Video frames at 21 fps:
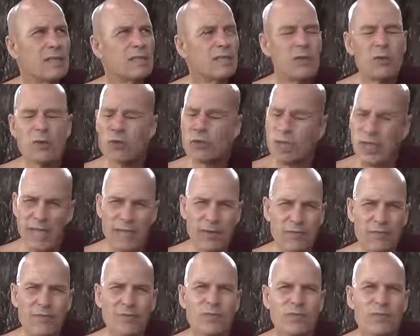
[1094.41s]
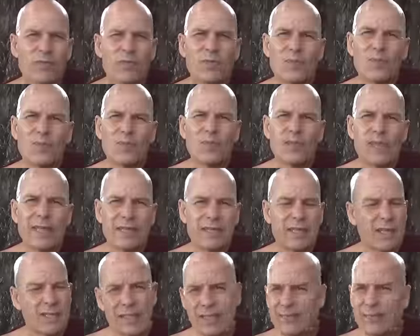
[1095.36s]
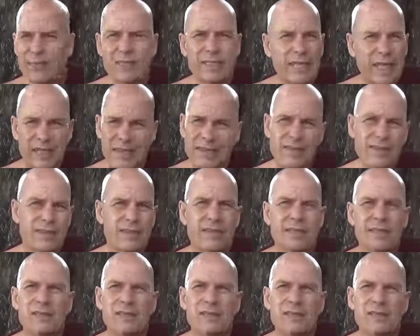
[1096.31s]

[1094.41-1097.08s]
very safe, that not even death